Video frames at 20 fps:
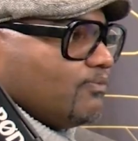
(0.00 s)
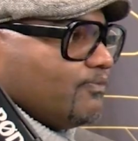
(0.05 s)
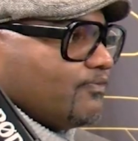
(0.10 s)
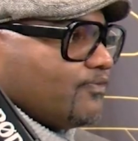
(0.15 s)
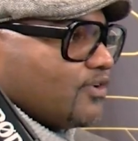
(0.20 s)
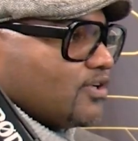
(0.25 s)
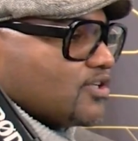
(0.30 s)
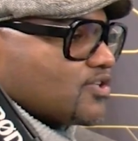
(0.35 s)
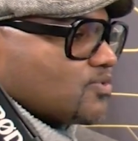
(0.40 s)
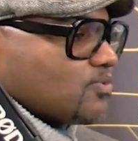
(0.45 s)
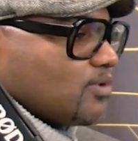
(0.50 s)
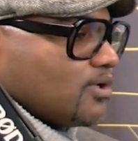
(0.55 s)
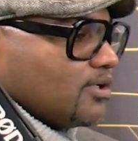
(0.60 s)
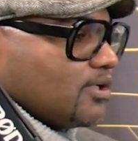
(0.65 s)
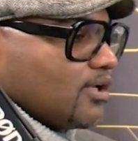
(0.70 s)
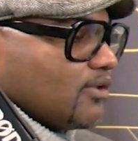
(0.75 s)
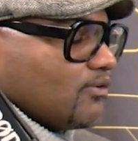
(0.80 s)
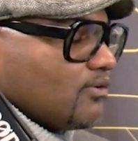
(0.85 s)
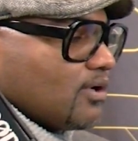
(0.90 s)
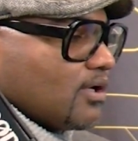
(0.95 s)
finished one
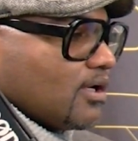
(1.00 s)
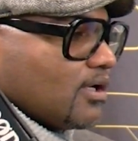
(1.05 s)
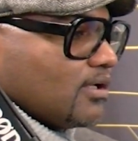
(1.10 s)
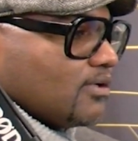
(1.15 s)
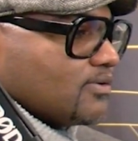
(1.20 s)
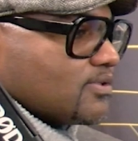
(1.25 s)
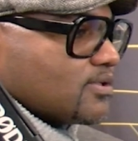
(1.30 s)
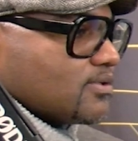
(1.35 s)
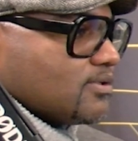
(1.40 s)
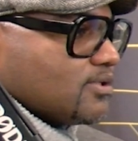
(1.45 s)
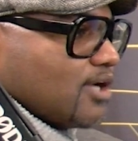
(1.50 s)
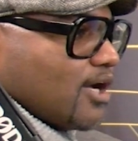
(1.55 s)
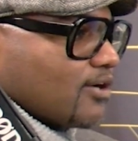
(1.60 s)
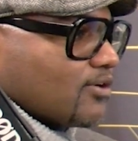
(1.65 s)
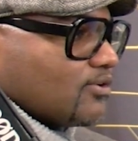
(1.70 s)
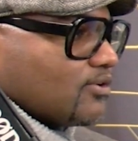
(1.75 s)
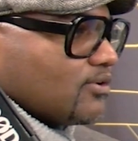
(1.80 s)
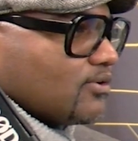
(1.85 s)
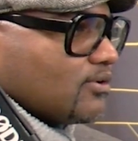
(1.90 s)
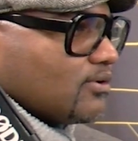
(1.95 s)
the other night. It's
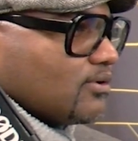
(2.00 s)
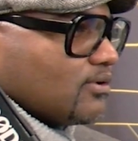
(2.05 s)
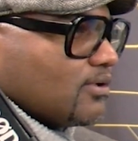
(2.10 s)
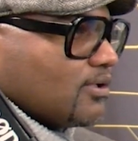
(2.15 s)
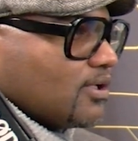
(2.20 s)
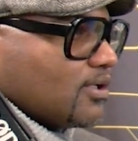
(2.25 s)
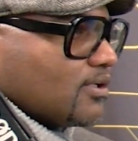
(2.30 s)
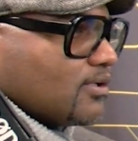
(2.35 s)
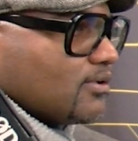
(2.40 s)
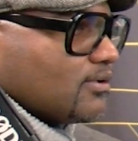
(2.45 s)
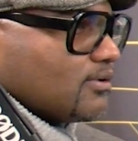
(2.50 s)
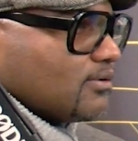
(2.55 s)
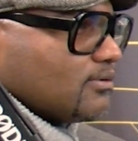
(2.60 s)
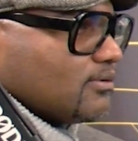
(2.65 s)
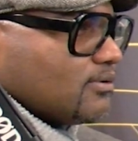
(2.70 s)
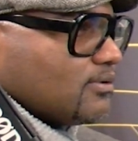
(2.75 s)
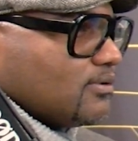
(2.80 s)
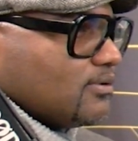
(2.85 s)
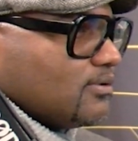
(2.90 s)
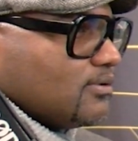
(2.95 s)
Dr.
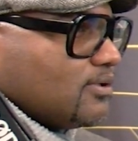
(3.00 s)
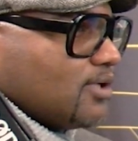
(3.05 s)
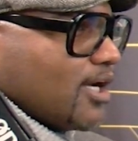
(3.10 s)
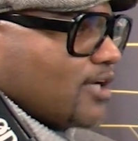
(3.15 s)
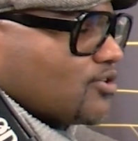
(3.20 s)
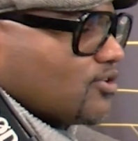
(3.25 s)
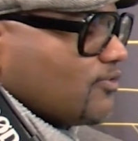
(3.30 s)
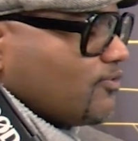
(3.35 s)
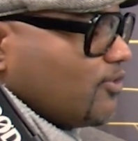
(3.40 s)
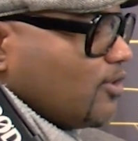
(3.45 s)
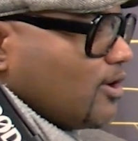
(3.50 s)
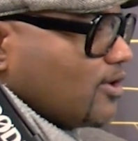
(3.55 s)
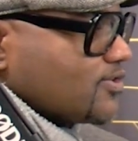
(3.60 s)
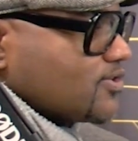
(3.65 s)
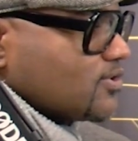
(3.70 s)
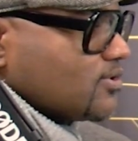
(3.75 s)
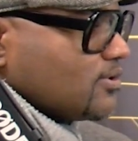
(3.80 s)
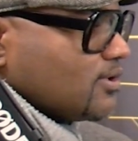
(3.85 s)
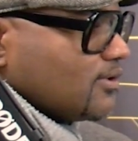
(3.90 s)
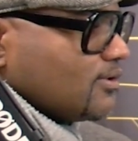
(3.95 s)

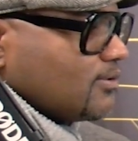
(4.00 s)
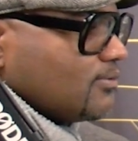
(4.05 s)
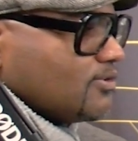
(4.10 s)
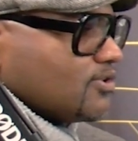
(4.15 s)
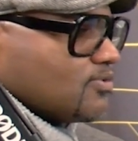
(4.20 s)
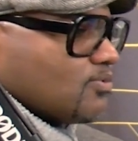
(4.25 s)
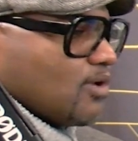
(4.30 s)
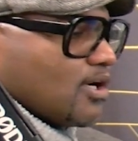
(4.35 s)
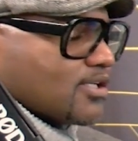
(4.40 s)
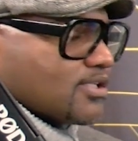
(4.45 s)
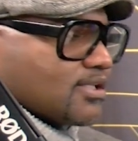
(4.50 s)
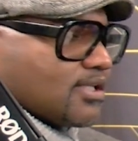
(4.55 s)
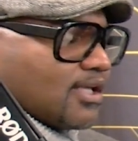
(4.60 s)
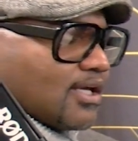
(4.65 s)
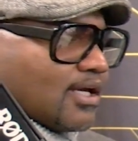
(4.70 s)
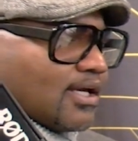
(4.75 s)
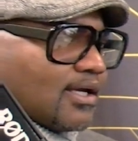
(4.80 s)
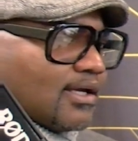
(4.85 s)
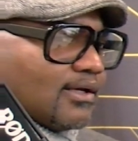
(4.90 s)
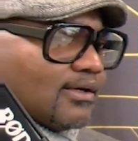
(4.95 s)
Foster. I think we just watched
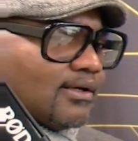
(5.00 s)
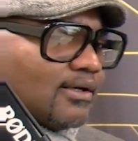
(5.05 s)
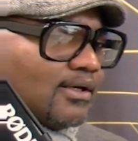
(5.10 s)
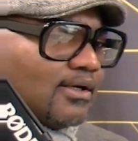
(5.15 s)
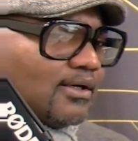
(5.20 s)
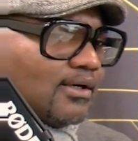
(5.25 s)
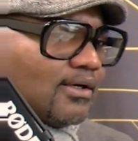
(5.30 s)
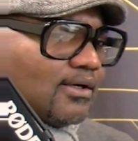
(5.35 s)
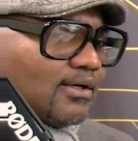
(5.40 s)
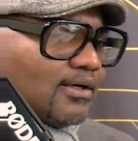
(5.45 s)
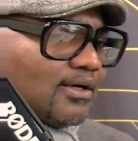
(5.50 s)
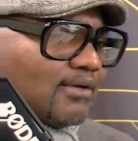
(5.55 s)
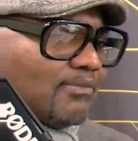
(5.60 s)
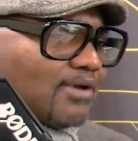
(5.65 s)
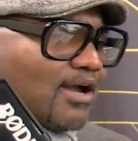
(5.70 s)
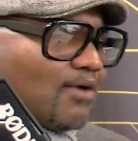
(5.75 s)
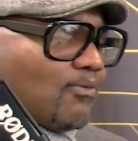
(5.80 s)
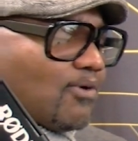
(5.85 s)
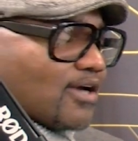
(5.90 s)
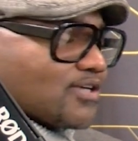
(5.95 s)
that. I
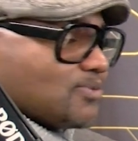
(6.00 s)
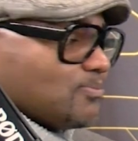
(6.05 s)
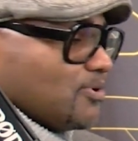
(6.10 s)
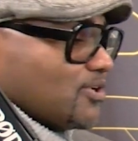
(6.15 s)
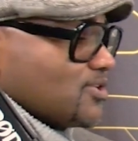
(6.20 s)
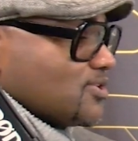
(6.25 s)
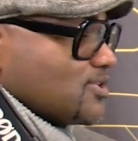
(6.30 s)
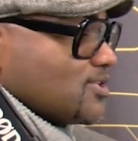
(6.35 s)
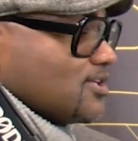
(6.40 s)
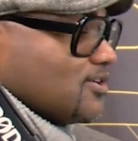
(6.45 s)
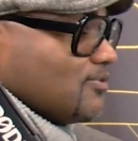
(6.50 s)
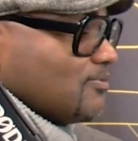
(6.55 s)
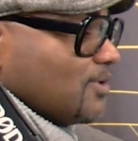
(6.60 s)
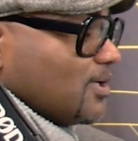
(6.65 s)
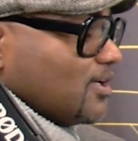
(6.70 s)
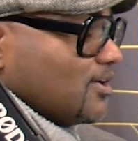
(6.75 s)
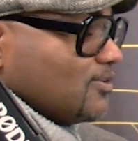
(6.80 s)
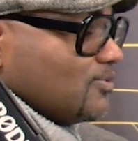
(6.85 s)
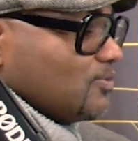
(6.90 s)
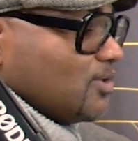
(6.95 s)
mean, I watch a bunch of stuff,
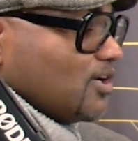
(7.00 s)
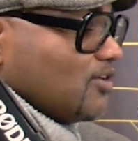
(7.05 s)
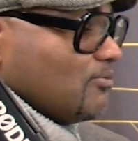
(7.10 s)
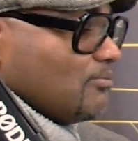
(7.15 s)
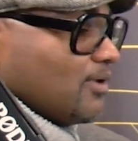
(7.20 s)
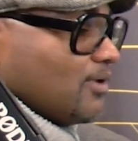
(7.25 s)
man. Whatever,